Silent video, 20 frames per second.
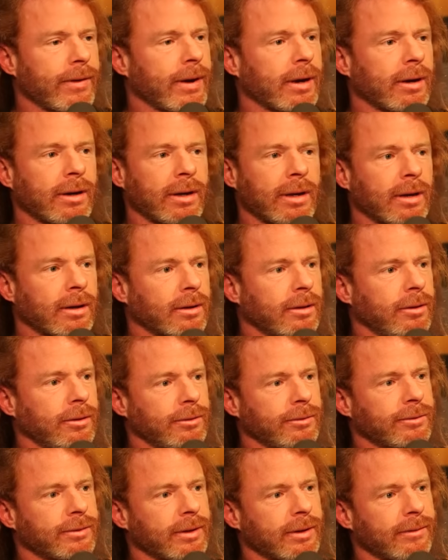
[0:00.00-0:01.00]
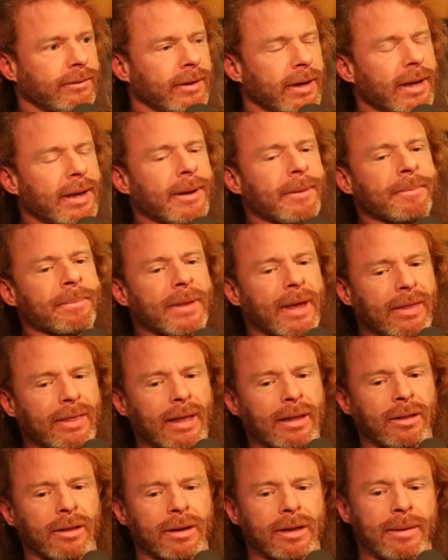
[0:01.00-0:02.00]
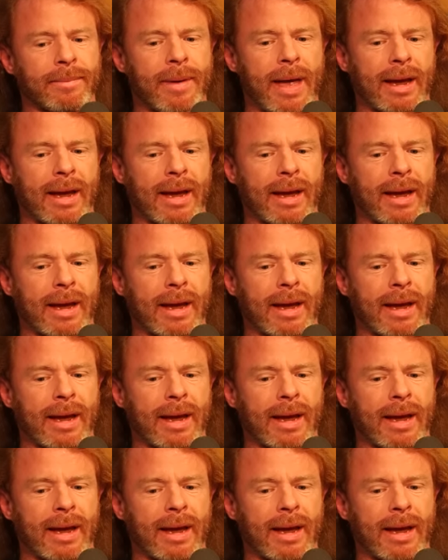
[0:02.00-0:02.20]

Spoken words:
Very inclusive. And then looking